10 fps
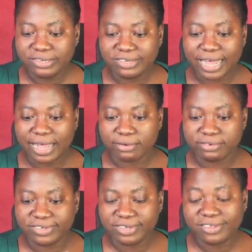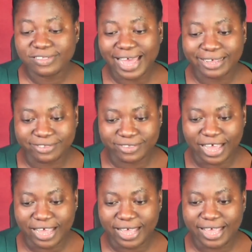This act is
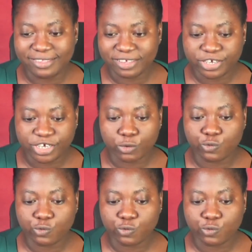essential